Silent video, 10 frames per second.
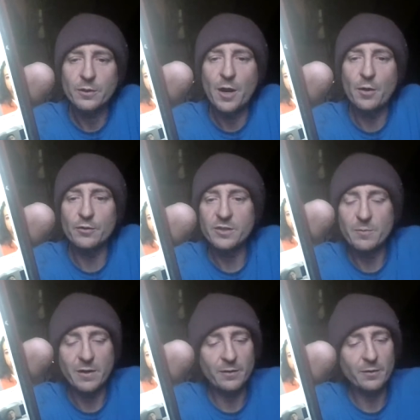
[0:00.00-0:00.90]
you know
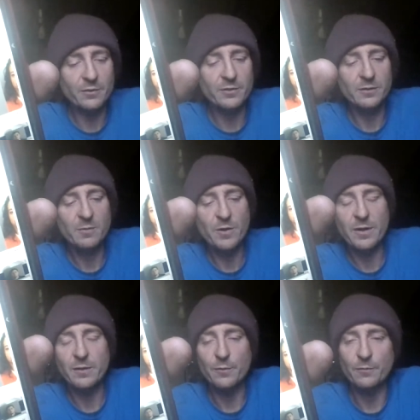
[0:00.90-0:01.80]
somebody there's
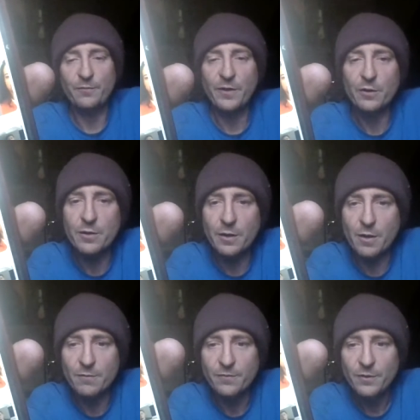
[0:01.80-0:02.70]
someone had their finger
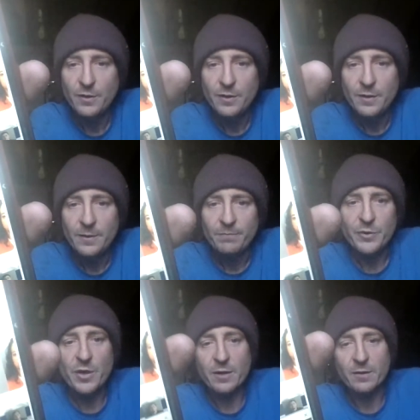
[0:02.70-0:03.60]
cut off.
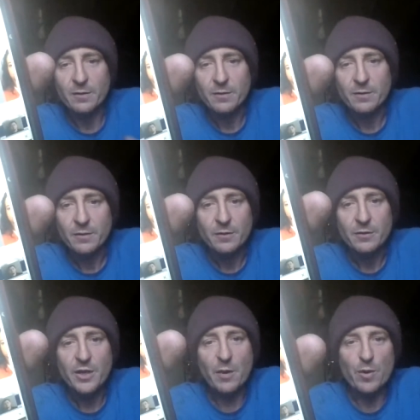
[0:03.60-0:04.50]
You gotta
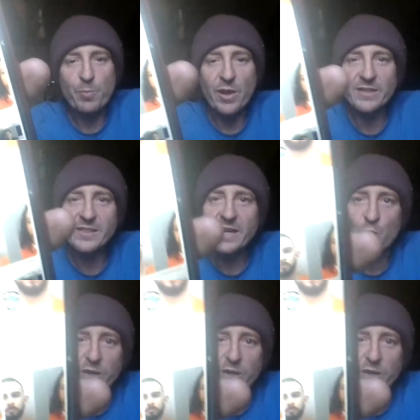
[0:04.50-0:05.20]
you gotta replace that as